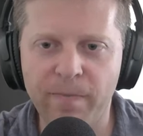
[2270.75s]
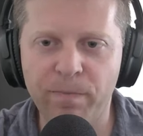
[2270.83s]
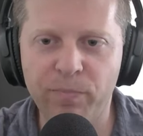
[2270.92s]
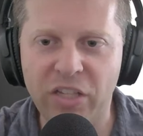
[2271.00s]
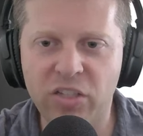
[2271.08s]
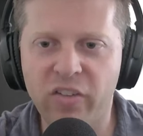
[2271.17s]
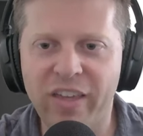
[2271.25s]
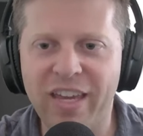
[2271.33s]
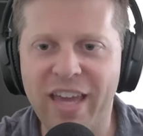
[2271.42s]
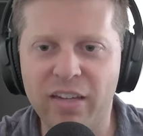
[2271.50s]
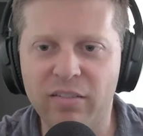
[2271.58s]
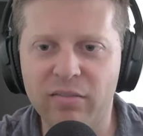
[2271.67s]
that's all they
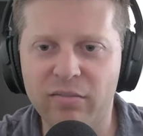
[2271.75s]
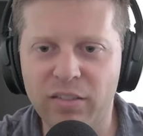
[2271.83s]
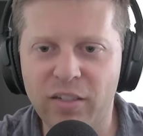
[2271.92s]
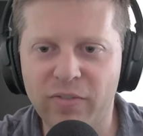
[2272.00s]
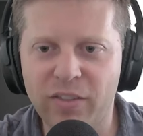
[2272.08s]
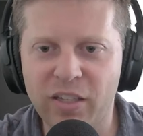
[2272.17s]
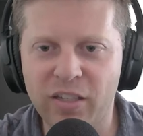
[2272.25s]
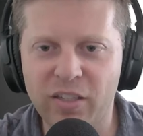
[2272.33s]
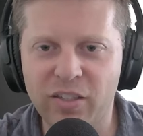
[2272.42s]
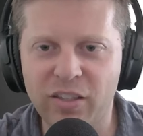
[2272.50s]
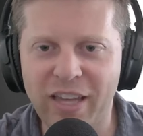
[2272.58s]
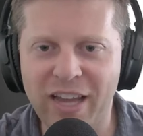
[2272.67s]
get. If the
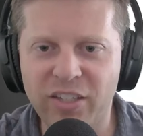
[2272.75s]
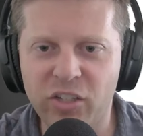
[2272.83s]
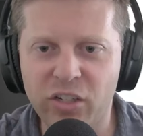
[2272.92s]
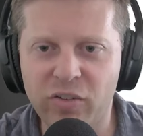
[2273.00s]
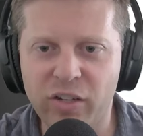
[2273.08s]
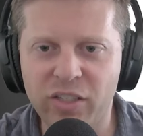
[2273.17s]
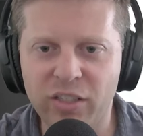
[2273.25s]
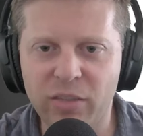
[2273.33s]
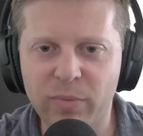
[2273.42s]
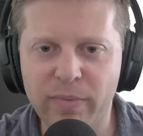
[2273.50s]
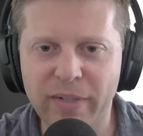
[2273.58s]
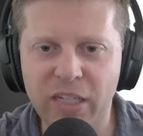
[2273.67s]
asset generates a little
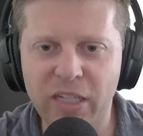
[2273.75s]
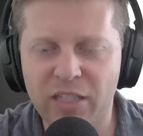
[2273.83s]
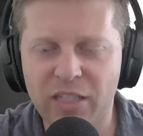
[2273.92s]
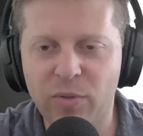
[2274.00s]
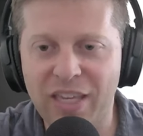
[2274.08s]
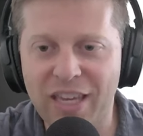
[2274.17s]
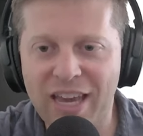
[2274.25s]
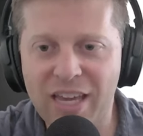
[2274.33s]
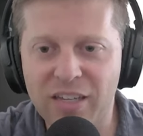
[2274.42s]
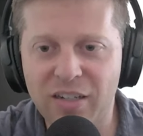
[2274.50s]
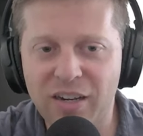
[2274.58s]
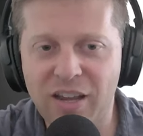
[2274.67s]
bit of money, that's what they
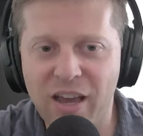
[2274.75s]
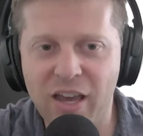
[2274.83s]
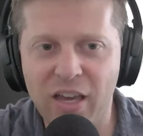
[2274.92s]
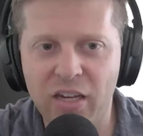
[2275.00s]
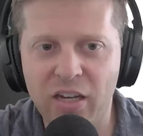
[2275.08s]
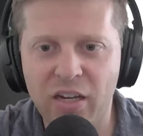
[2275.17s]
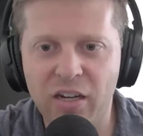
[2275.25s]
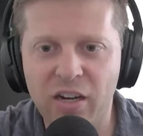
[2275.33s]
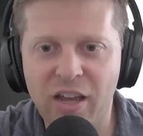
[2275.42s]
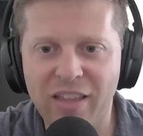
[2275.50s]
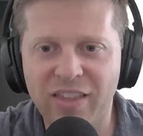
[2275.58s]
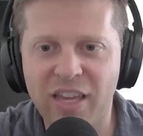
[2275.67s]
get. And
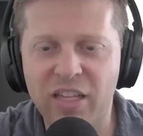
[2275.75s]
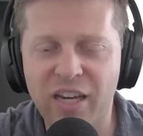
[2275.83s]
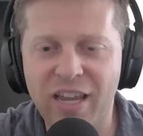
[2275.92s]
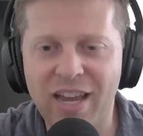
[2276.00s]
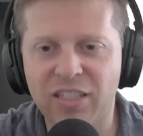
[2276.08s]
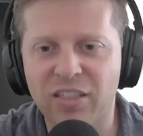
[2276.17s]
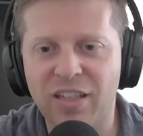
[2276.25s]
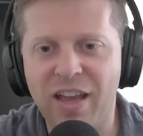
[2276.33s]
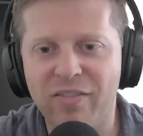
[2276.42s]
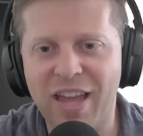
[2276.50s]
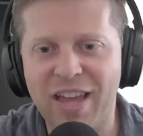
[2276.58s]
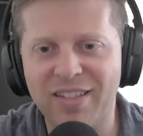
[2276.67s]
at the end of the day, I still have
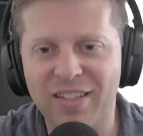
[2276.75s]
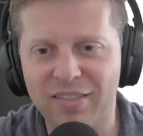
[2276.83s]
the asset.